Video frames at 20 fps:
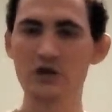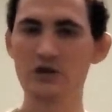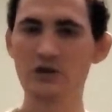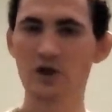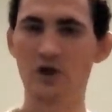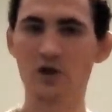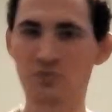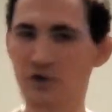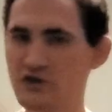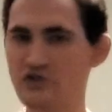
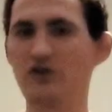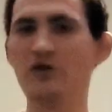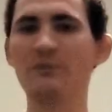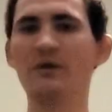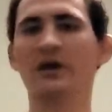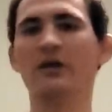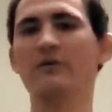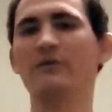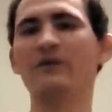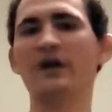original
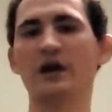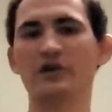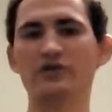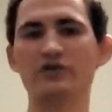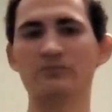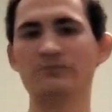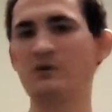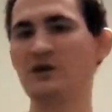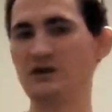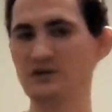
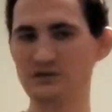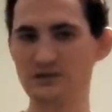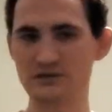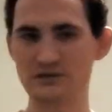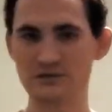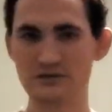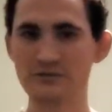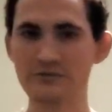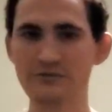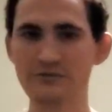manufacturer parts.